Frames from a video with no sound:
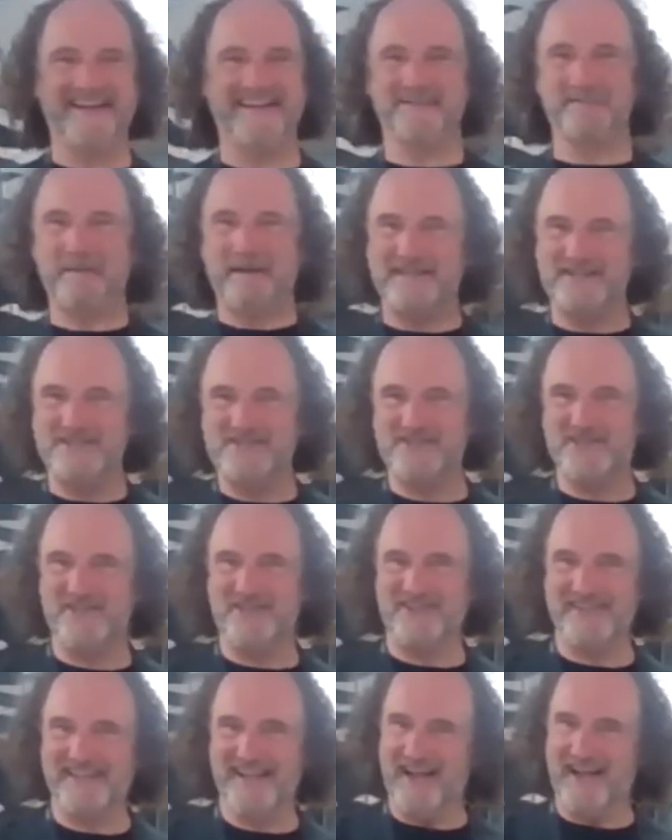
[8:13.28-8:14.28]
My nice
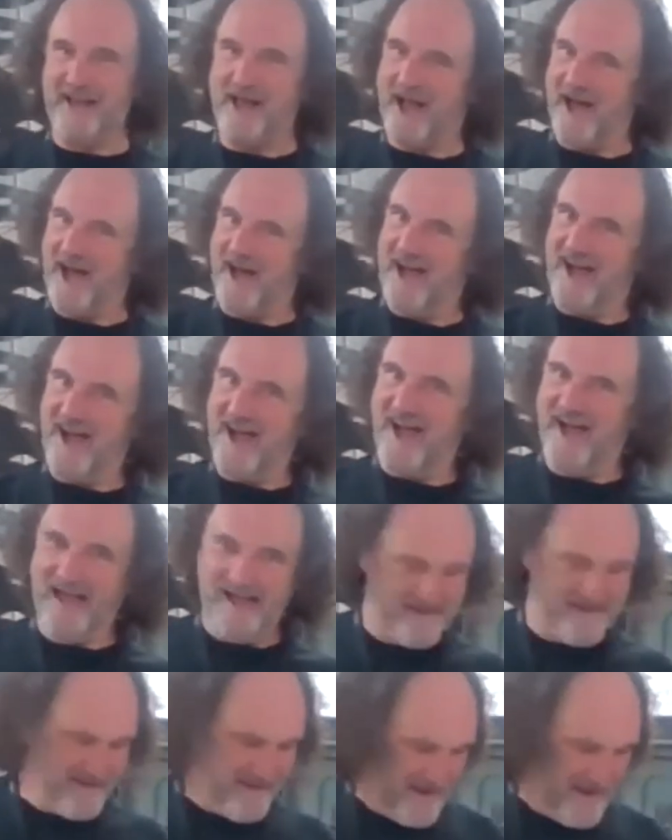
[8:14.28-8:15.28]
shirt. I
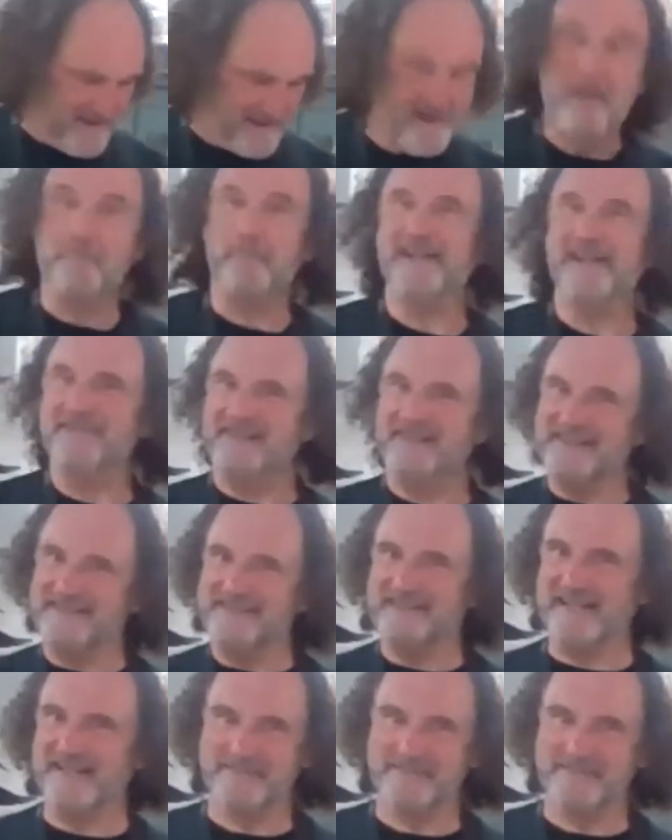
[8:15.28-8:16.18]
might even